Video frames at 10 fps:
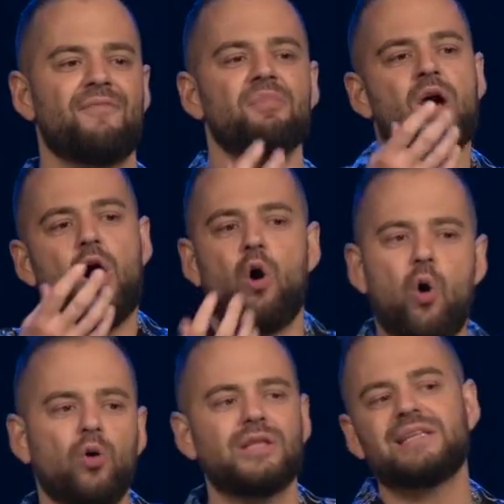a
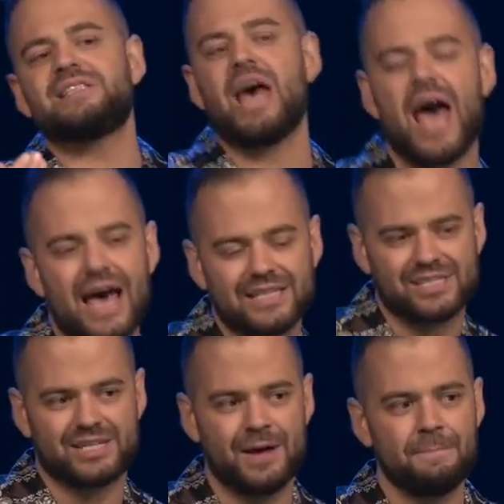holy
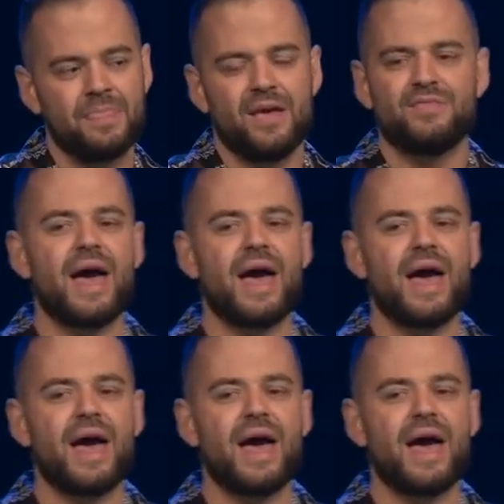text